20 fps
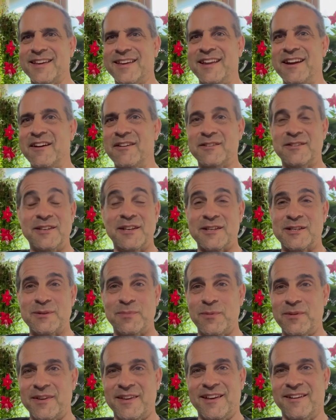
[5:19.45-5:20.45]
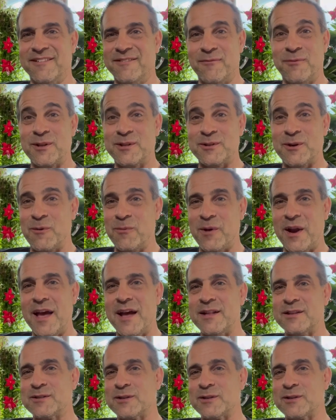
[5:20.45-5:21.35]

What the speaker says: to explain, what's going on.